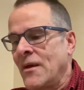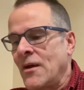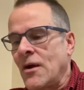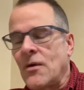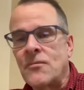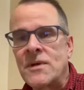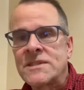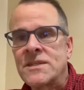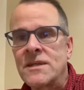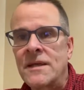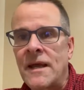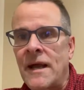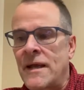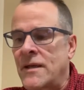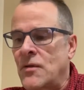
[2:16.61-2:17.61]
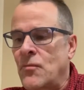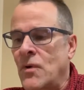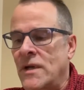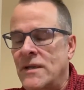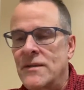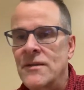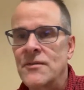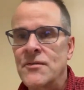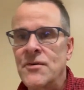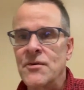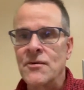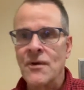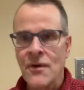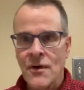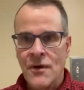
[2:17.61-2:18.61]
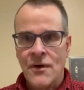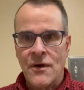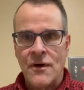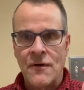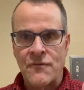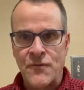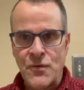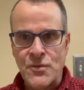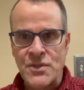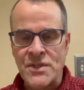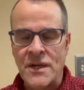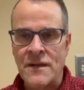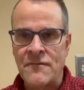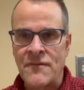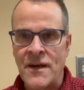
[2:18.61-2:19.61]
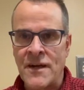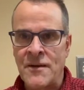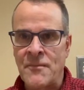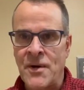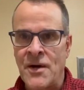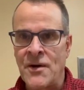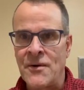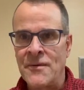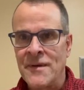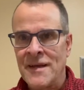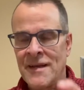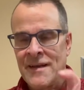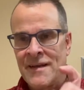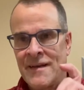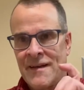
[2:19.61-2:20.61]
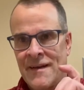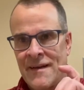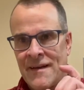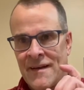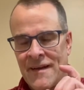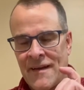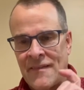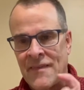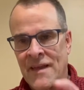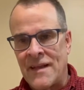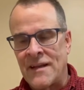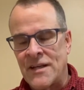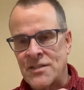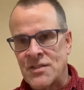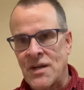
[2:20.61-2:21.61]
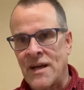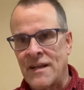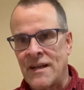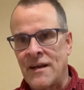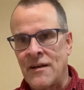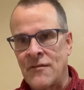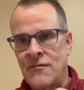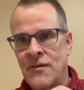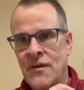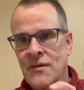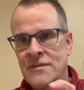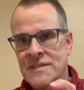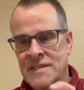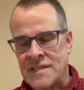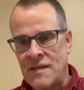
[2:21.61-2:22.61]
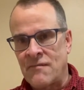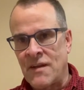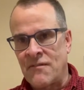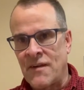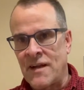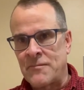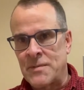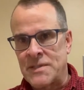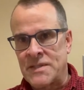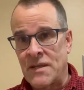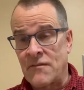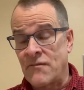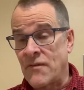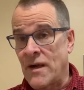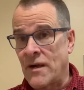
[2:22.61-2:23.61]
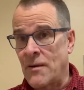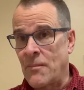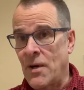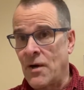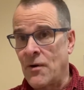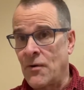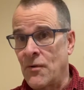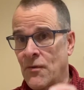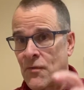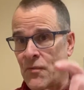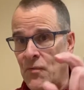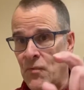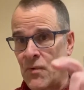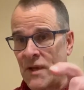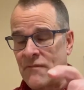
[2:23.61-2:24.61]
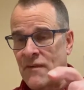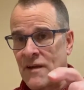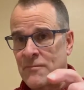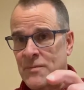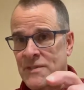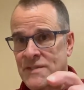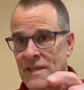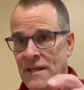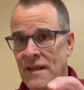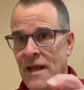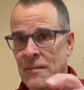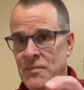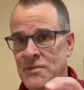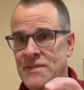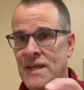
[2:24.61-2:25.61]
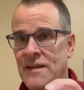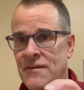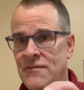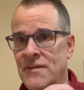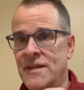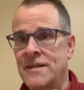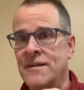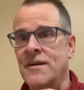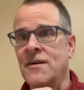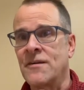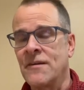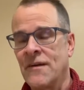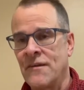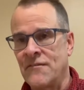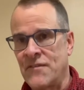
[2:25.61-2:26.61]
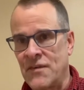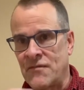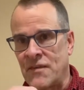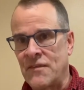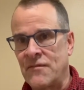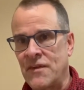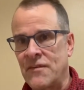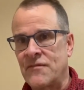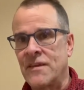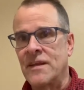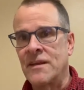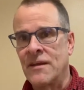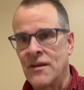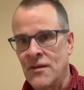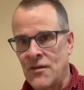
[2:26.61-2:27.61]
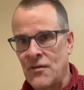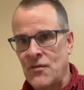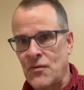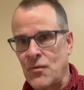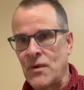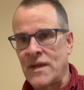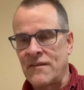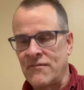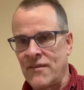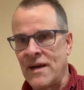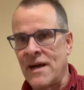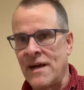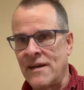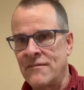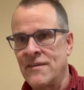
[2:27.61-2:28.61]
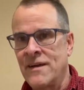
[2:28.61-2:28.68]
Originally, I had wanted to do a full shot of Fireball, and then a shot of 75% Fireball, 25% apple cider vinegar, 50-50, 25,